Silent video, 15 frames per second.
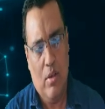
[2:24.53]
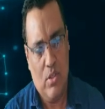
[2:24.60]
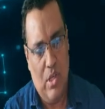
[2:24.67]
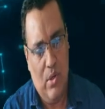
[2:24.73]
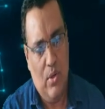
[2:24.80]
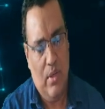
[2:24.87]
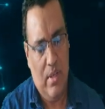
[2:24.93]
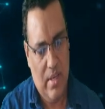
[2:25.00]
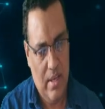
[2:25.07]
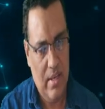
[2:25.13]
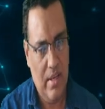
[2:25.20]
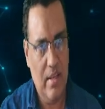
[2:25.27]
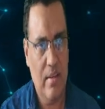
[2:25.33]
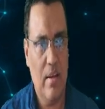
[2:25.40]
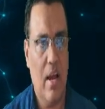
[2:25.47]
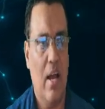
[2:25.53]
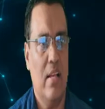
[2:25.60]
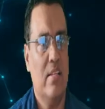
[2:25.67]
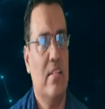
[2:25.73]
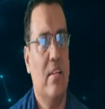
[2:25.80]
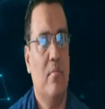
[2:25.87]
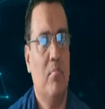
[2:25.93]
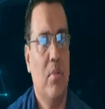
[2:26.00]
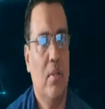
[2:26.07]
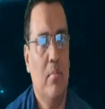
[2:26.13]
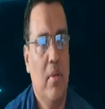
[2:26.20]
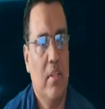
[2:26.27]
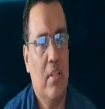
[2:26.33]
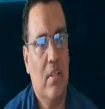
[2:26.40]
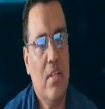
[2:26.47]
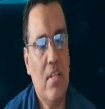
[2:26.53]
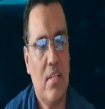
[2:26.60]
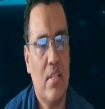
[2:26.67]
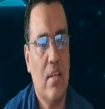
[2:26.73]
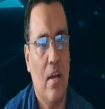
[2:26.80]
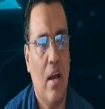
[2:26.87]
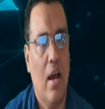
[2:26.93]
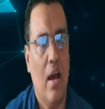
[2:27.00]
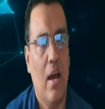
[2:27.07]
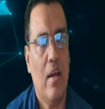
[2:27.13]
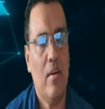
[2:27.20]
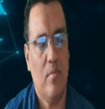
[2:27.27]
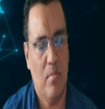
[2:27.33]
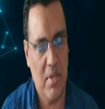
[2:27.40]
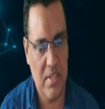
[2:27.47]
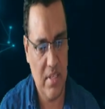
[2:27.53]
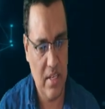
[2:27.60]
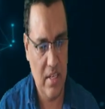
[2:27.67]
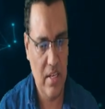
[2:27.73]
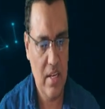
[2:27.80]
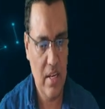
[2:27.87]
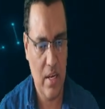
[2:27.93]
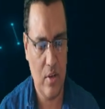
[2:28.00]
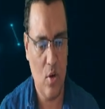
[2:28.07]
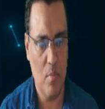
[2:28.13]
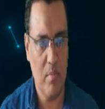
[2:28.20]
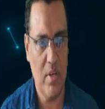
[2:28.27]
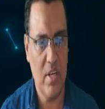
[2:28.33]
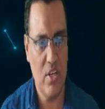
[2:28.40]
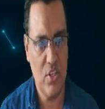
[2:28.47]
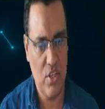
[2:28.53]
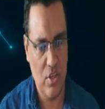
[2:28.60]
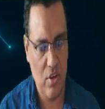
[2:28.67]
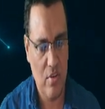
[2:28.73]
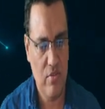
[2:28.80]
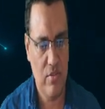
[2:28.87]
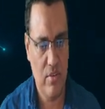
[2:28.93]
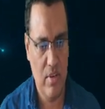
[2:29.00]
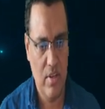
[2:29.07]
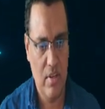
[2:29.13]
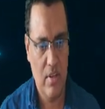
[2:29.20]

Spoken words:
So ensemble methods are basically a combination of,